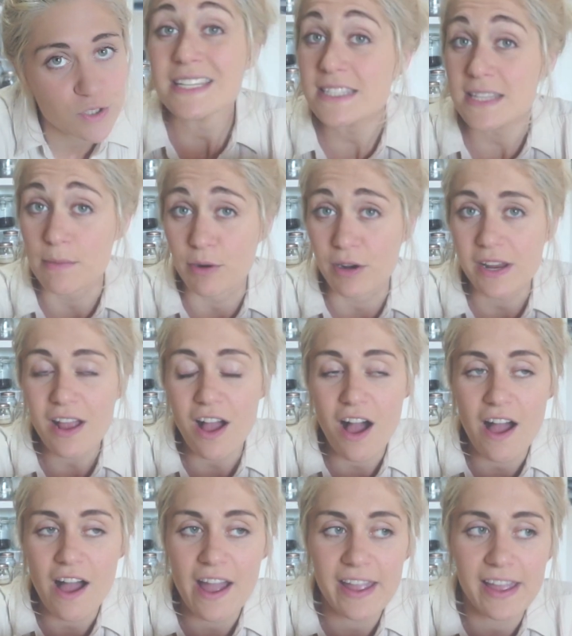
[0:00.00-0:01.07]
In summary,
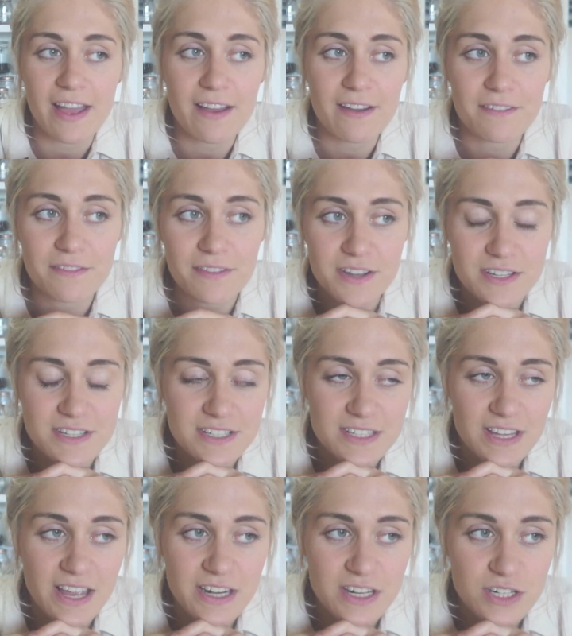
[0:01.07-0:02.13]
I have
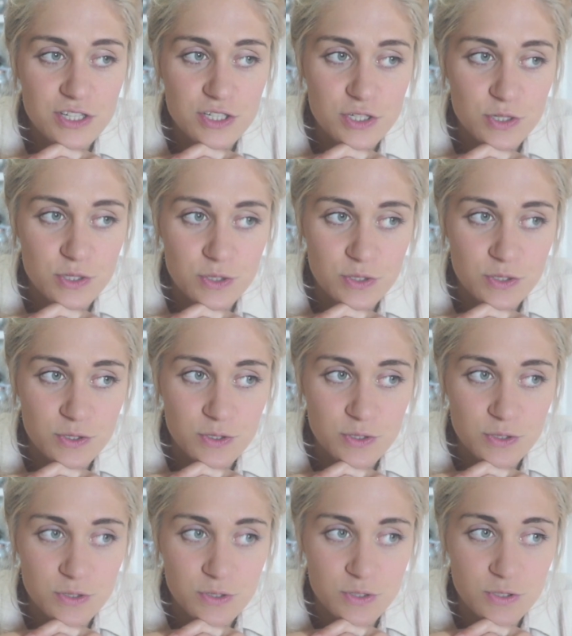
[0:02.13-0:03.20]
decided
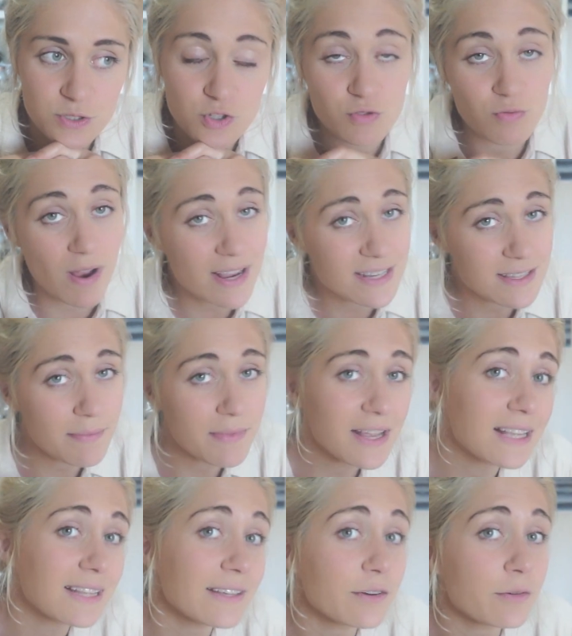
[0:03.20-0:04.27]
to try something
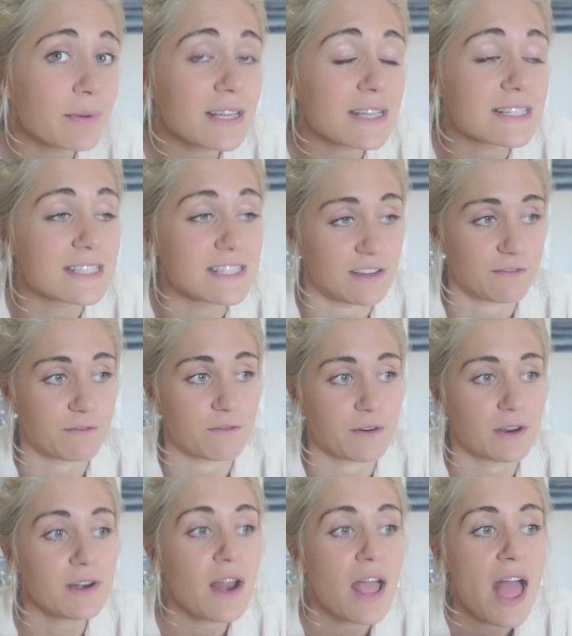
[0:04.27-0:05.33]
a little bit
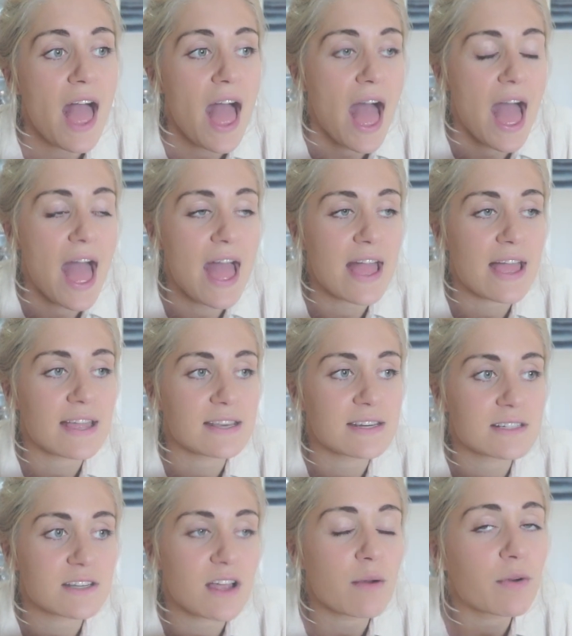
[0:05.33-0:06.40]
different,
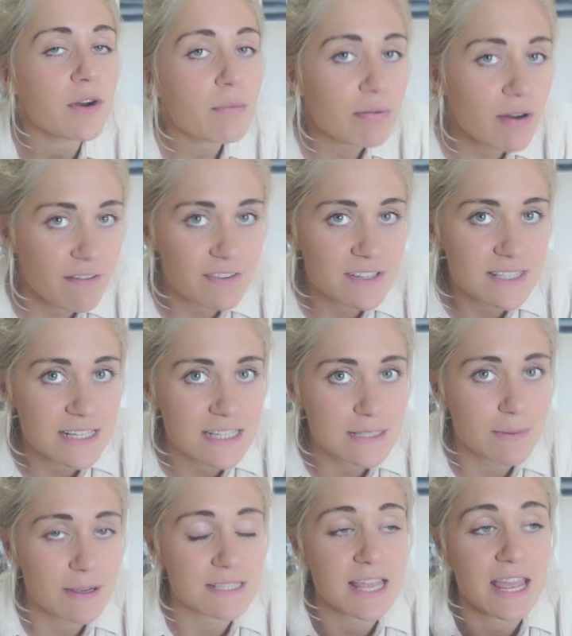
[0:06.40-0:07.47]
and I want to preface this
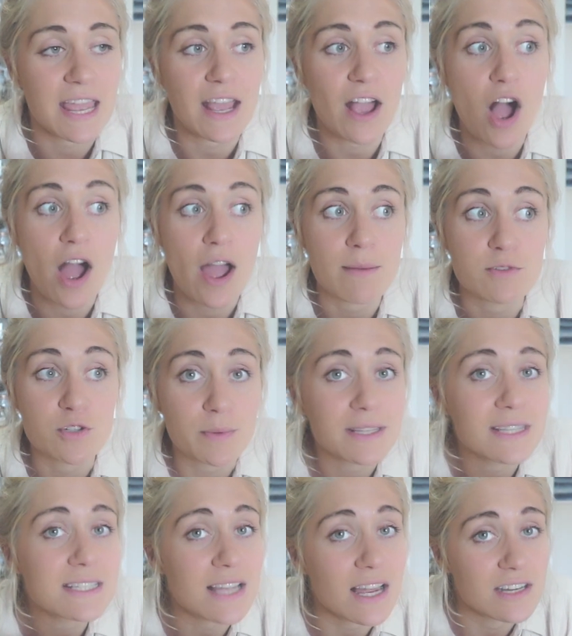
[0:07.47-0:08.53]
by saying I'm doing
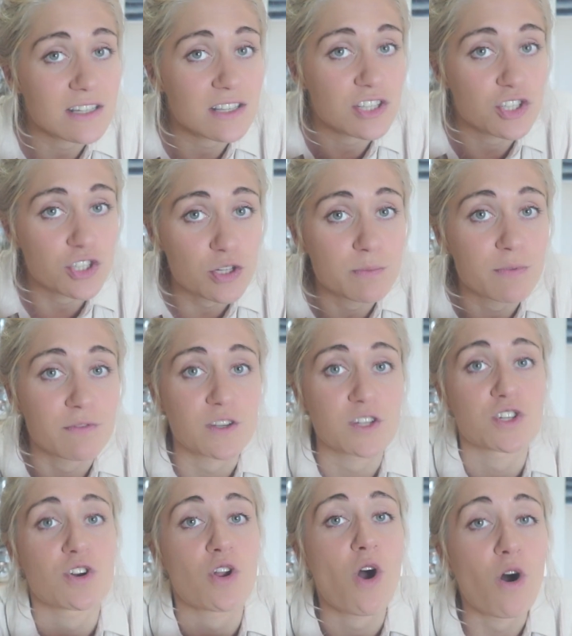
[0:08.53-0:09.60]
this under the
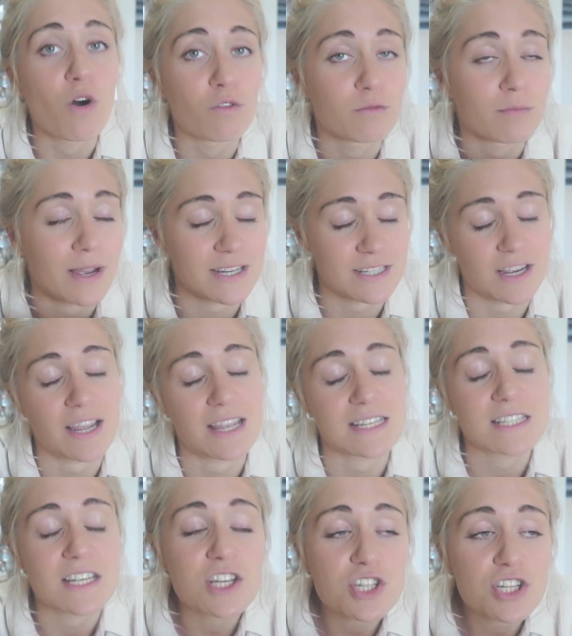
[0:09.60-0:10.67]
supervision of my
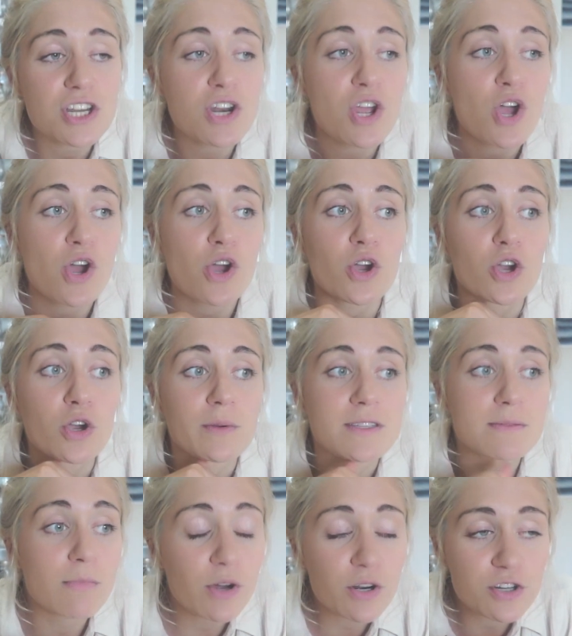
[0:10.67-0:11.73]
dietitian, who
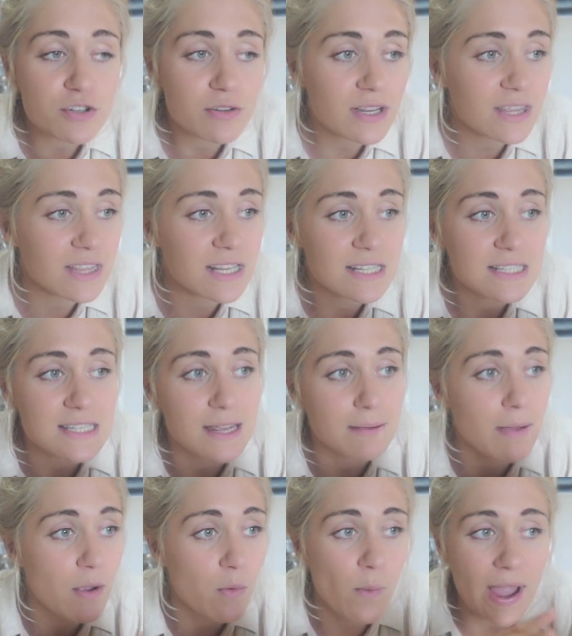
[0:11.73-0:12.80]
is monitoring things like
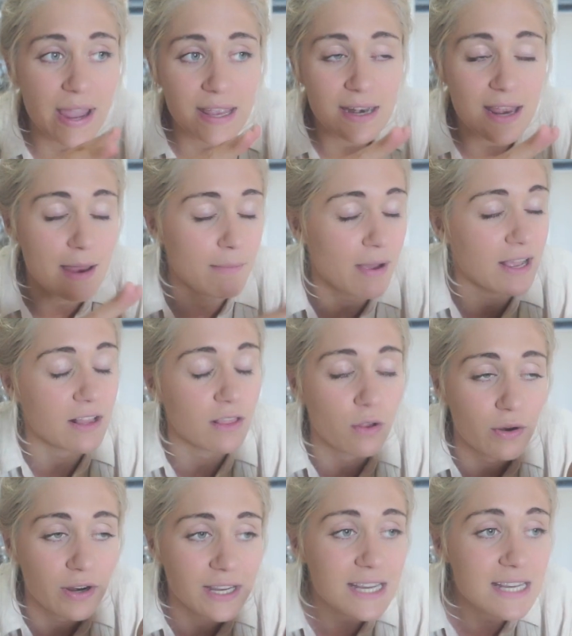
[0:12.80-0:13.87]
my weight and my
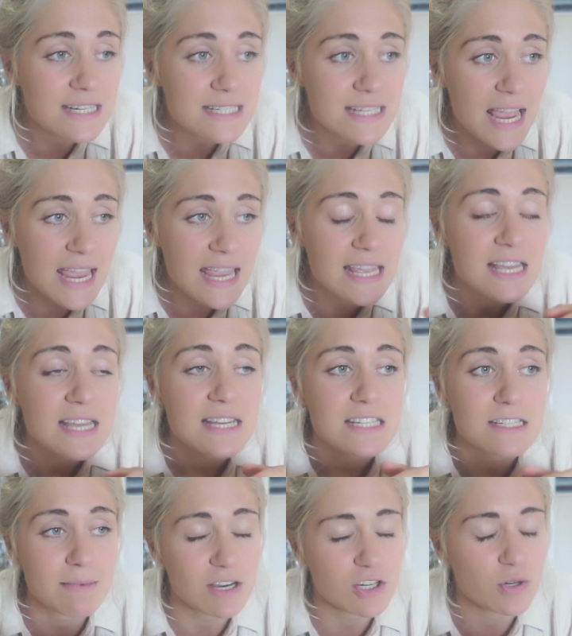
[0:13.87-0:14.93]
caloric intake
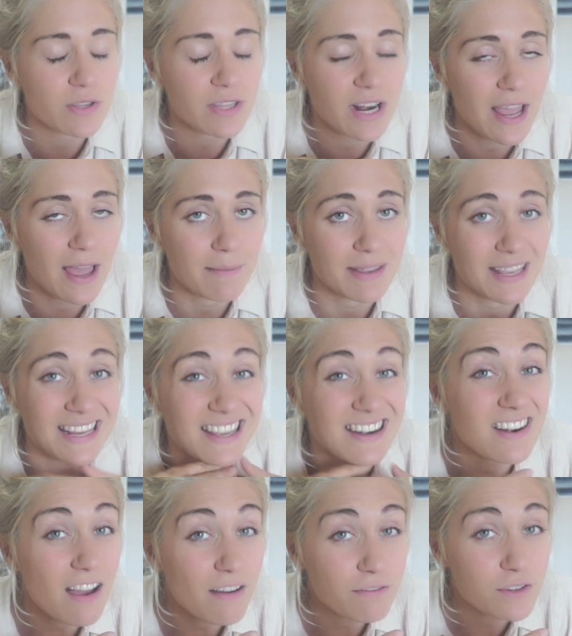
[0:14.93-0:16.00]
to make sure that I am getting
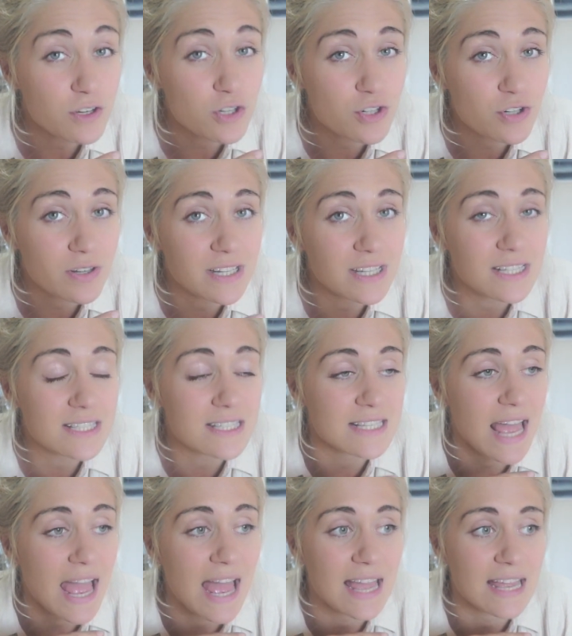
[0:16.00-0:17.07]
enough nutrients,
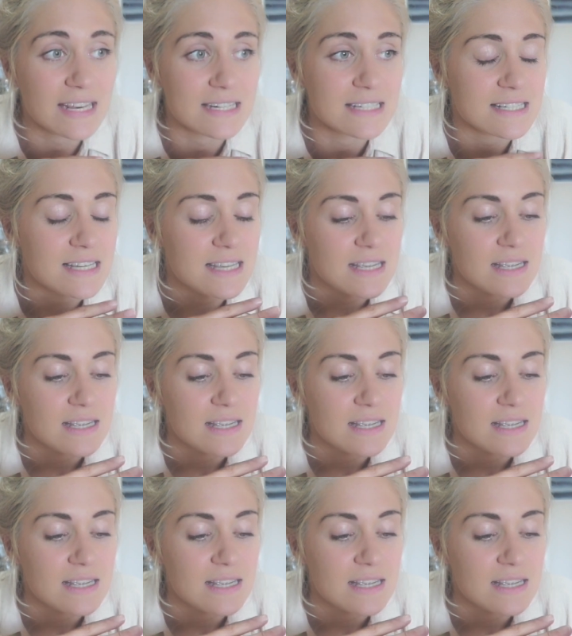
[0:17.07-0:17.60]
and